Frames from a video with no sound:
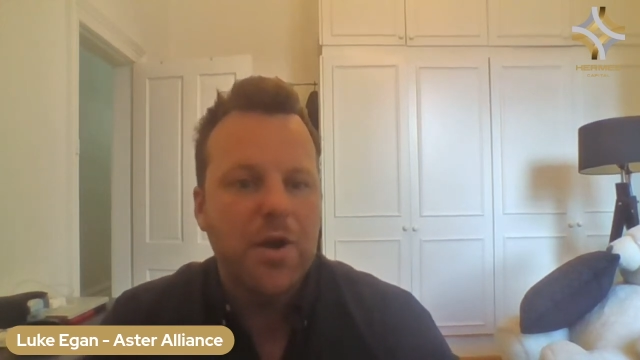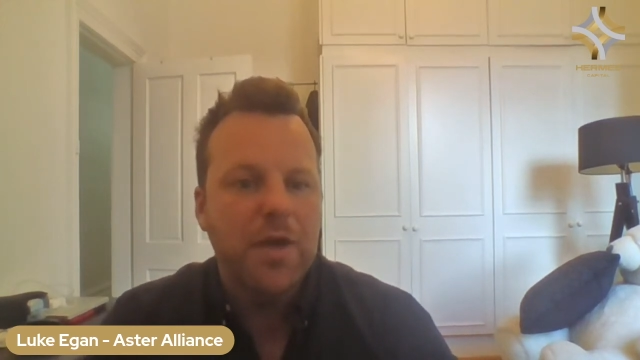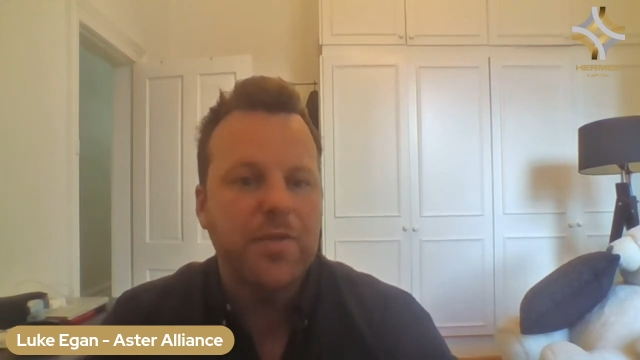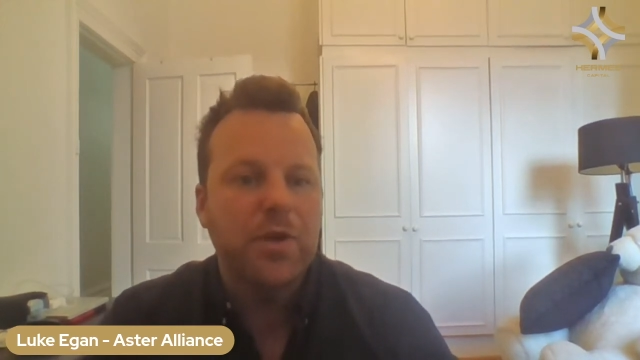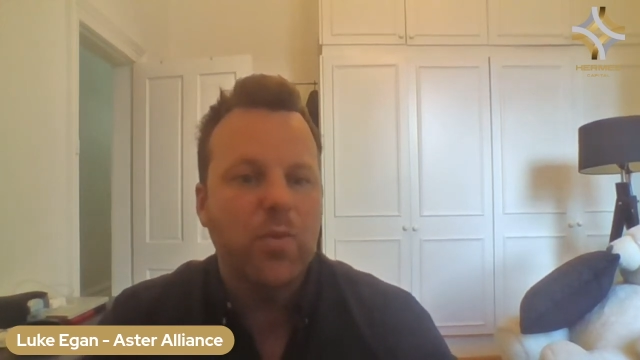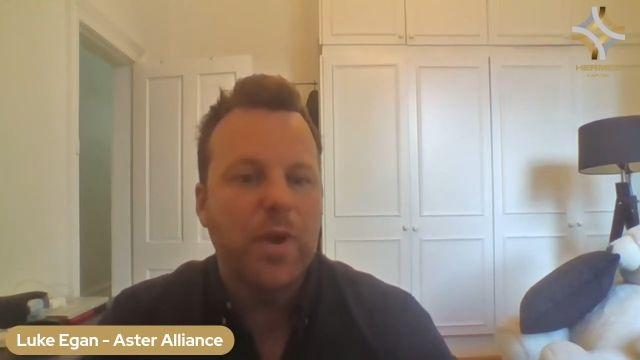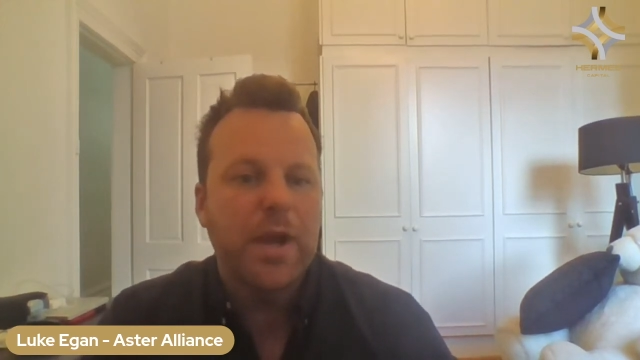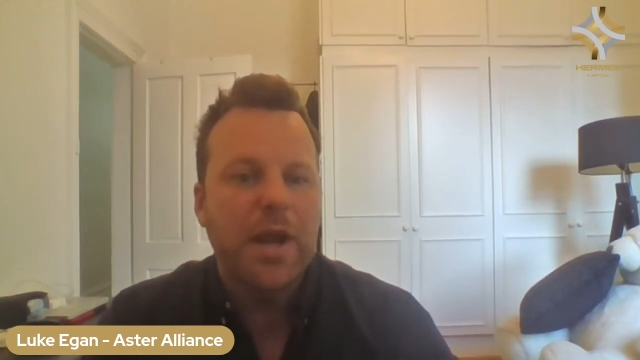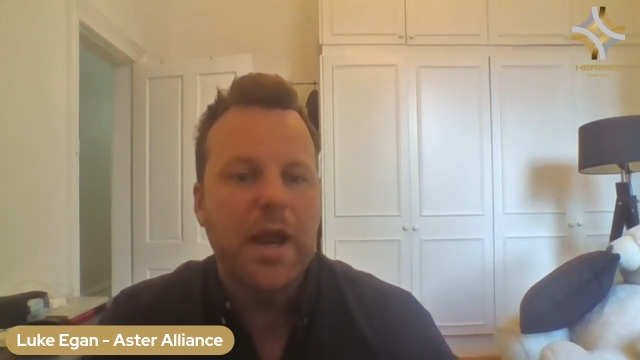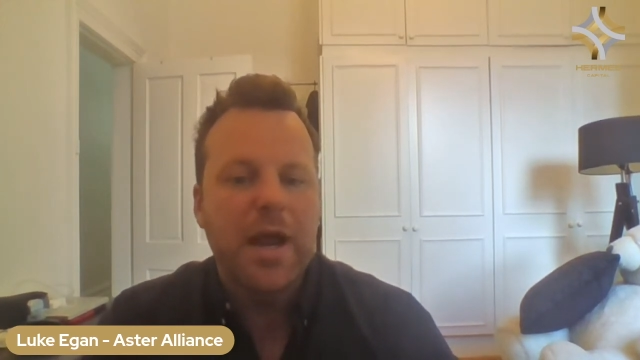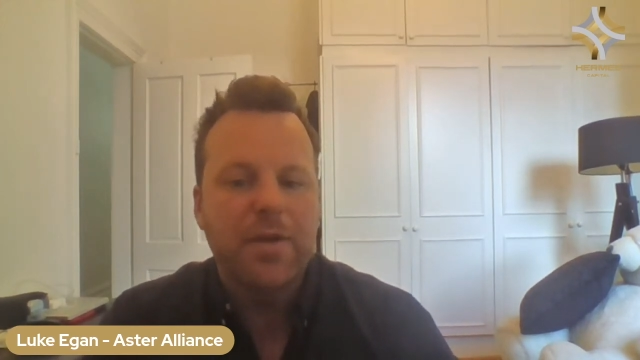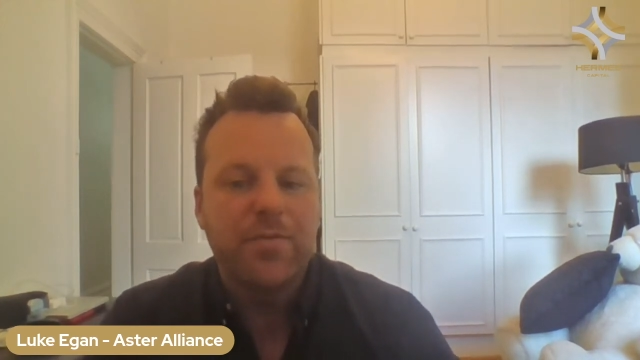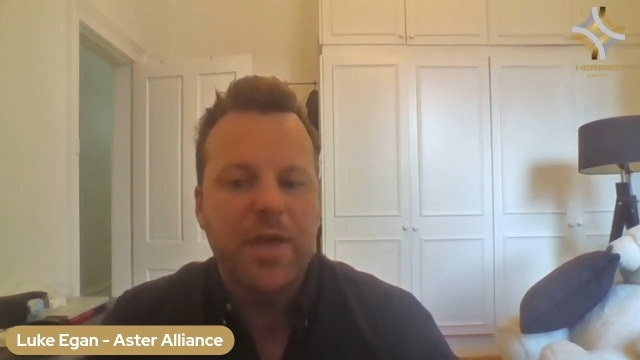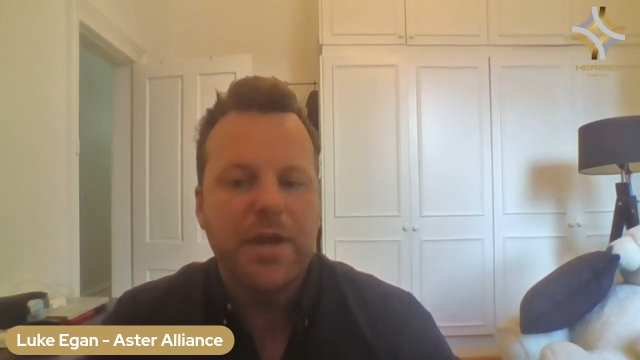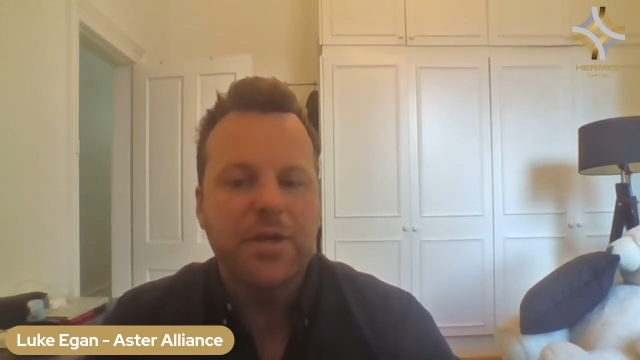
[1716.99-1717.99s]
I don't think we're going to
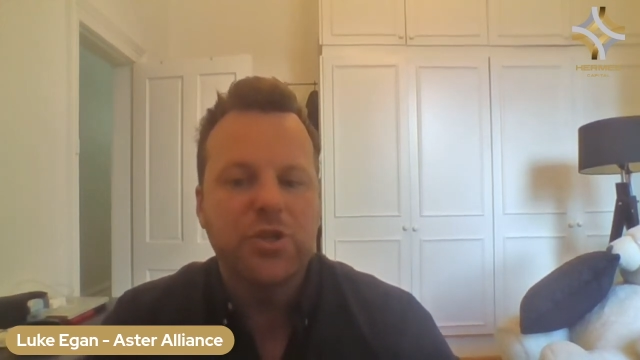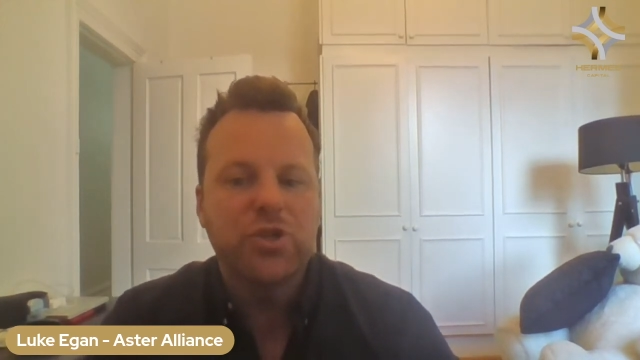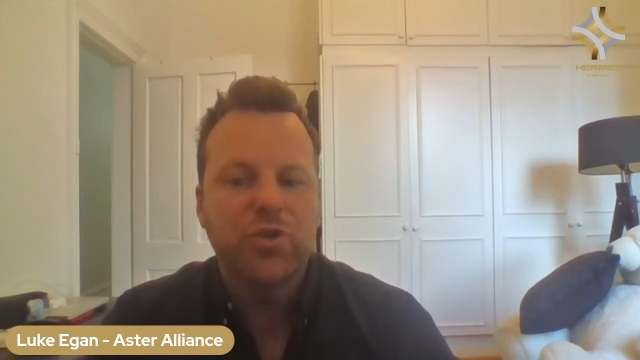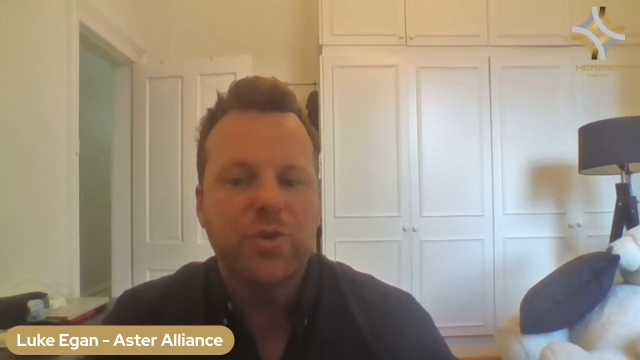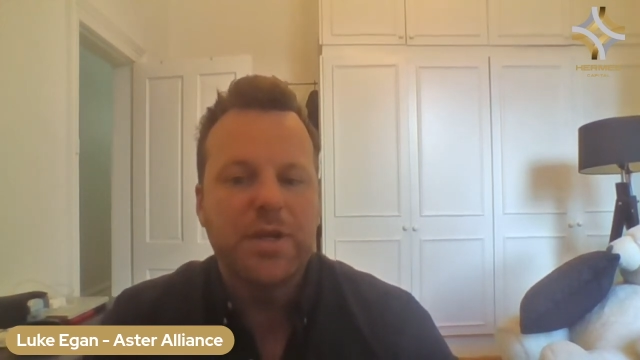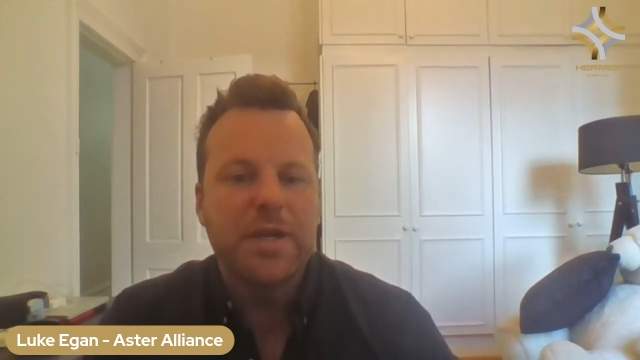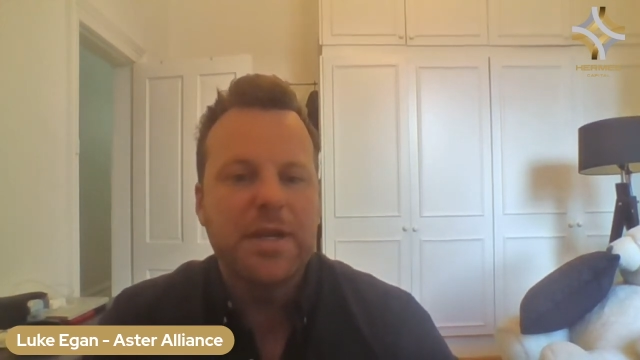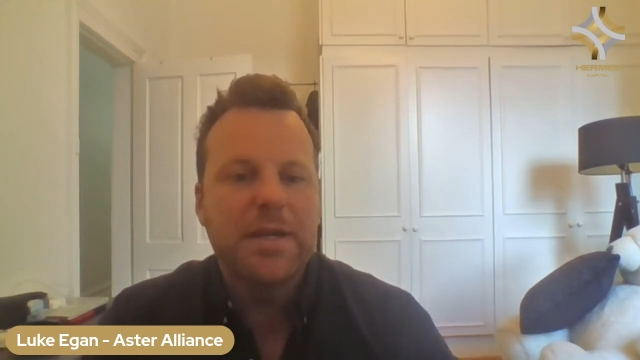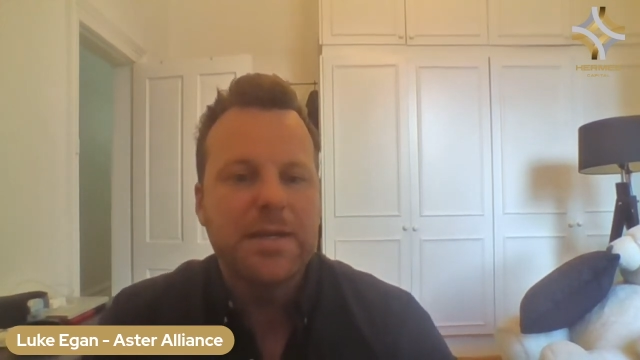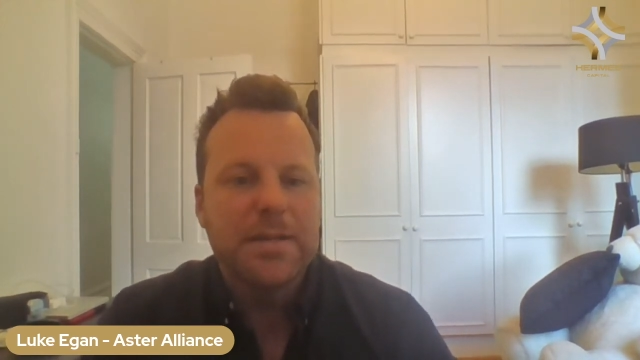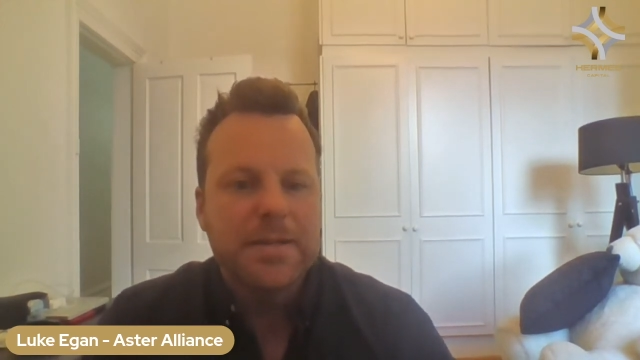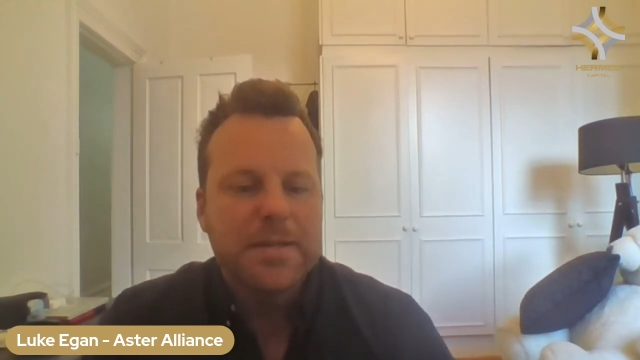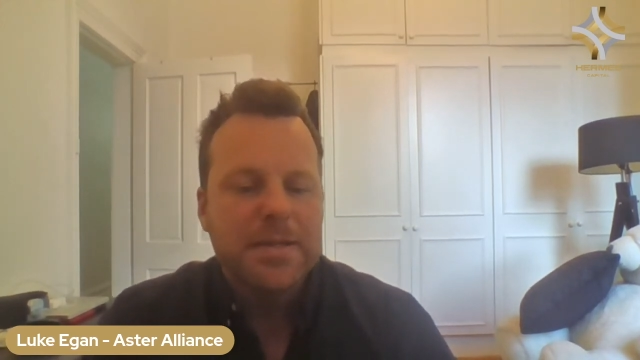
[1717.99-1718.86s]
have that issue here.